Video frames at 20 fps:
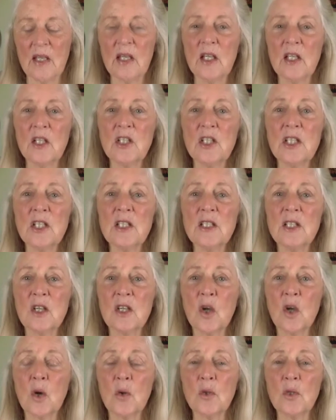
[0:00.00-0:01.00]
She is a
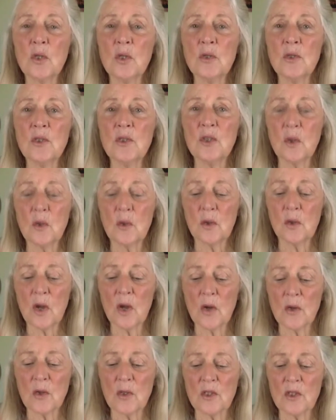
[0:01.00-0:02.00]
go-to soul
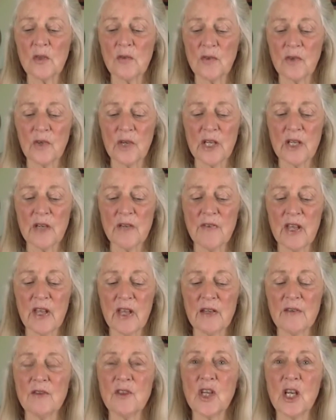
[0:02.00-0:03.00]
coach for
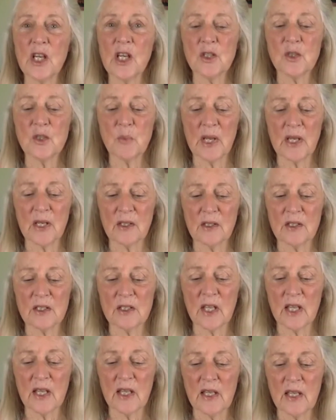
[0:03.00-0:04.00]
innovative change
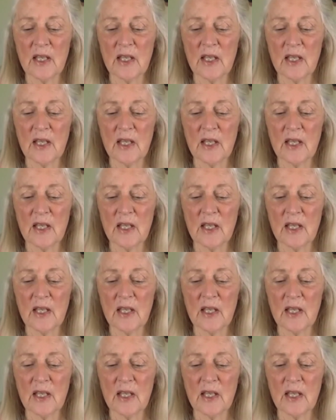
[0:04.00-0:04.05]
makers